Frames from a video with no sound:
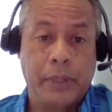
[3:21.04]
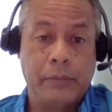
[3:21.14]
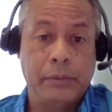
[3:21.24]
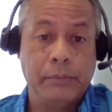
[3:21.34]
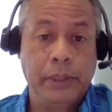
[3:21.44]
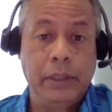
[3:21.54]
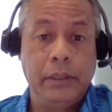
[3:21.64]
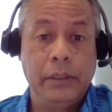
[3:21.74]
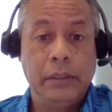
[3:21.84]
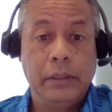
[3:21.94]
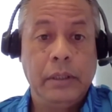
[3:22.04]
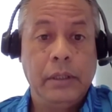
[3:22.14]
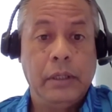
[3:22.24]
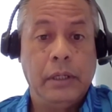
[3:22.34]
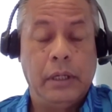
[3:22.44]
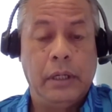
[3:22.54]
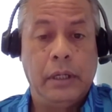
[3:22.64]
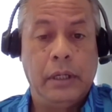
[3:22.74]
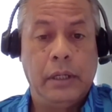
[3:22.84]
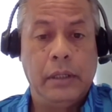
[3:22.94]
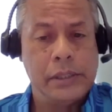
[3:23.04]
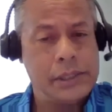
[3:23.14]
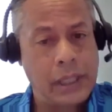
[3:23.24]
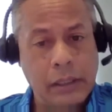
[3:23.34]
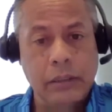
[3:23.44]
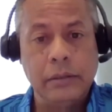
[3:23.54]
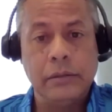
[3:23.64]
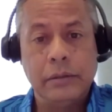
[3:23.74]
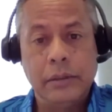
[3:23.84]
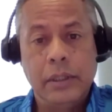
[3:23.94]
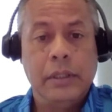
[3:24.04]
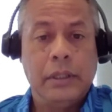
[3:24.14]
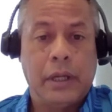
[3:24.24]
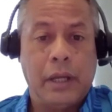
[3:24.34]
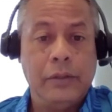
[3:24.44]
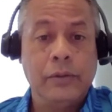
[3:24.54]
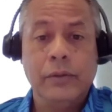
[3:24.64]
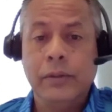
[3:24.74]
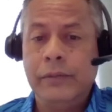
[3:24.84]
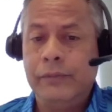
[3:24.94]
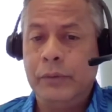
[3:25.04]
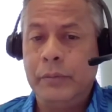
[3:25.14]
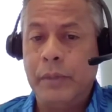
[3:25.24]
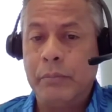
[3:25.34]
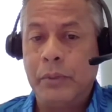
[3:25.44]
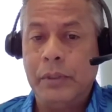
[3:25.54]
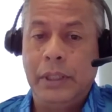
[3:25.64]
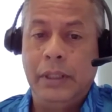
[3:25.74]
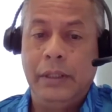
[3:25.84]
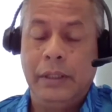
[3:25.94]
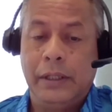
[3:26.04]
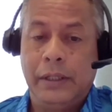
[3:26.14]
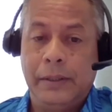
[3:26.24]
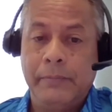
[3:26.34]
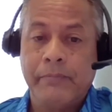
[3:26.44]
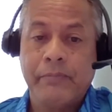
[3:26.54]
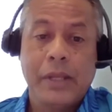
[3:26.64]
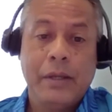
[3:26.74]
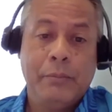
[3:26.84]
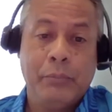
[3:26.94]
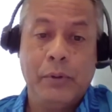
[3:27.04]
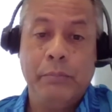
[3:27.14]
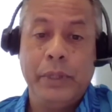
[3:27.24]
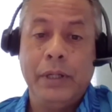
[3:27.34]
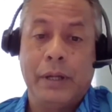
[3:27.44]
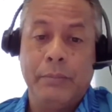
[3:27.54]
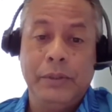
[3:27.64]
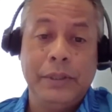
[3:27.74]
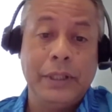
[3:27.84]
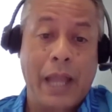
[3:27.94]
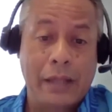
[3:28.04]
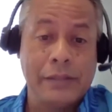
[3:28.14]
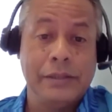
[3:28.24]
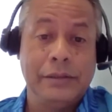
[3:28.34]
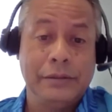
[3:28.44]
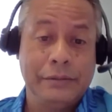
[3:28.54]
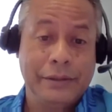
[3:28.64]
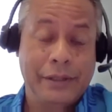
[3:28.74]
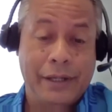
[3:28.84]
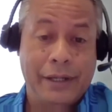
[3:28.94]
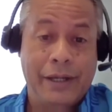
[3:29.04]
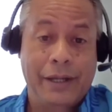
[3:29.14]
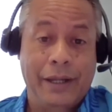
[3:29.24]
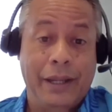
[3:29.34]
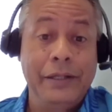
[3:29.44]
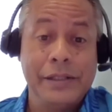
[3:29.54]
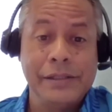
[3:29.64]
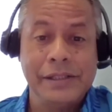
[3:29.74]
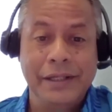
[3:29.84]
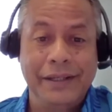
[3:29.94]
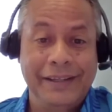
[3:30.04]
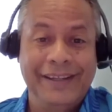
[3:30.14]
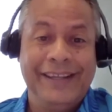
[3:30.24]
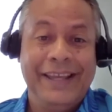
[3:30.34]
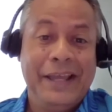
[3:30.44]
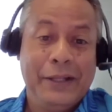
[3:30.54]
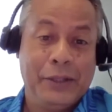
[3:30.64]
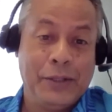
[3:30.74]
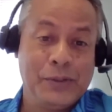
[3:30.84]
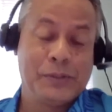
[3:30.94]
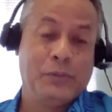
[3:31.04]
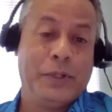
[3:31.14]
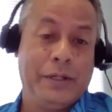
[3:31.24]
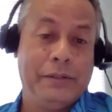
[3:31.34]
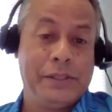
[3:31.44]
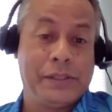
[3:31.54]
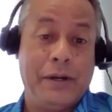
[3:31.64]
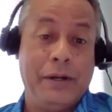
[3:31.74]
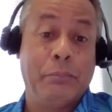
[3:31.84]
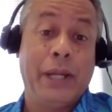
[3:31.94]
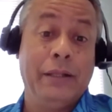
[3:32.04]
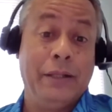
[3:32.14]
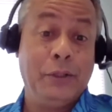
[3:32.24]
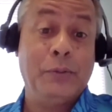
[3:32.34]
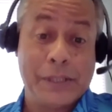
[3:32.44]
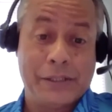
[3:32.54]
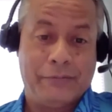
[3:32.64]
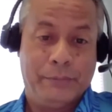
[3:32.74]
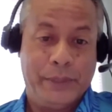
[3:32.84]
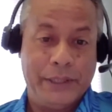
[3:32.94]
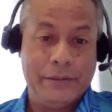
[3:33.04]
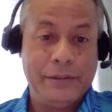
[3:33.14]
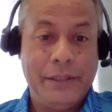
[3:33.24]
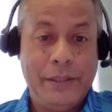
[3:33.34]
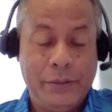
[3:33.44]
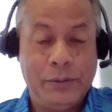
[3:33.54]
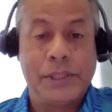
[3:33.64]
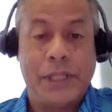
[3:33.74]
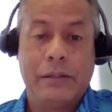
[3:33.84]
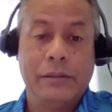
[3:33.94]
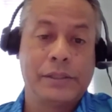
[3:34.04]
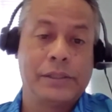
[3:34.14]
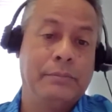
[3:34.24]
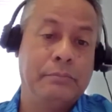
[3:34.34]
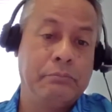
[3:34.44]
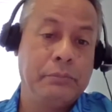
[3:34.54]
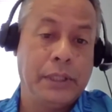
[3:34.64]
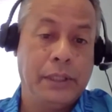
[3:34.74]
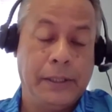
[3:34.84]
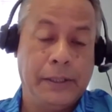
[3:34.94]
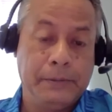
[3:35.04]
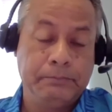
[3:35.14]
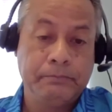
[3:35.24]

probably the second I don't know if you remember the uh, Community Action uh, Agency. Oh. Those were started by the U.S. government to channel some, um,